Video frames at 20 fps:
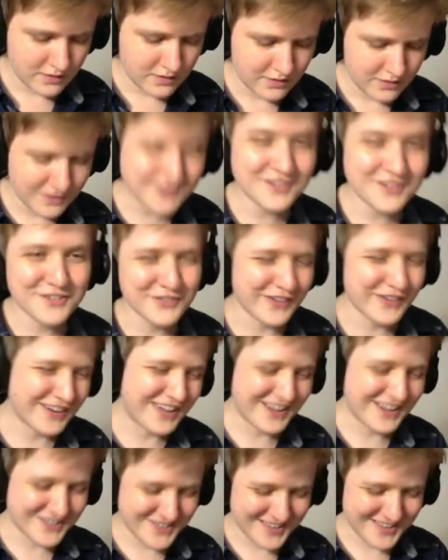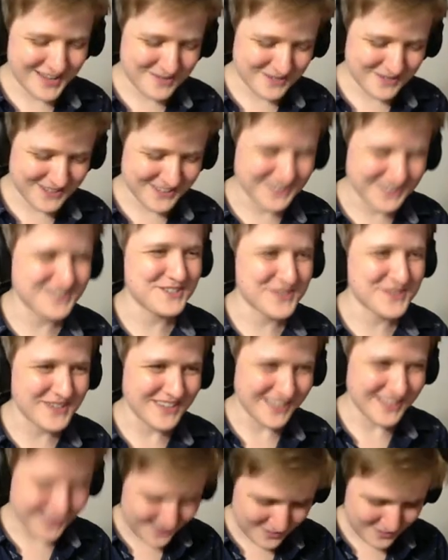This is fun, actually. I'm really enjoying
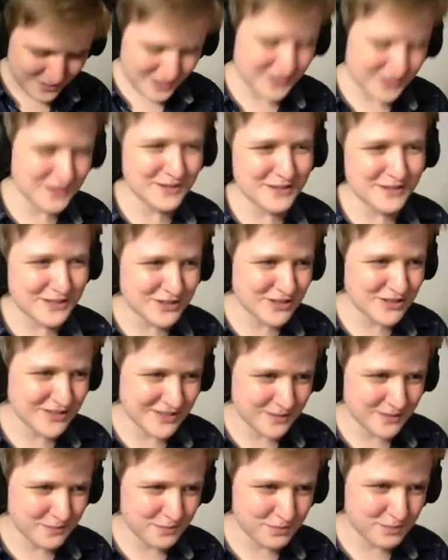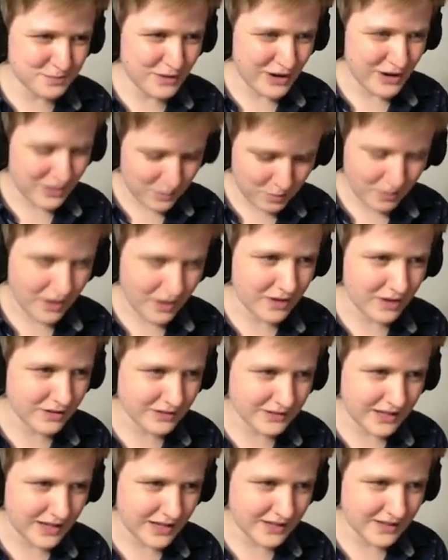this. then the, it's just the brown bottle
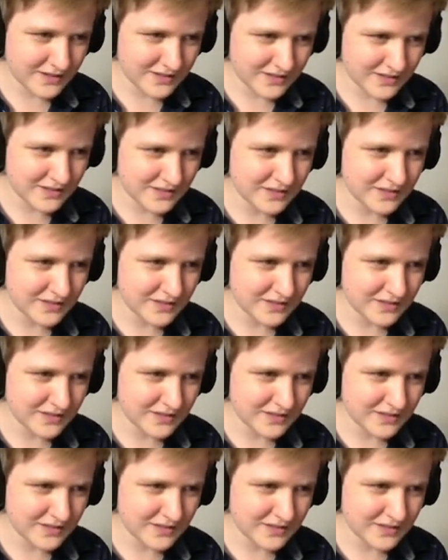next.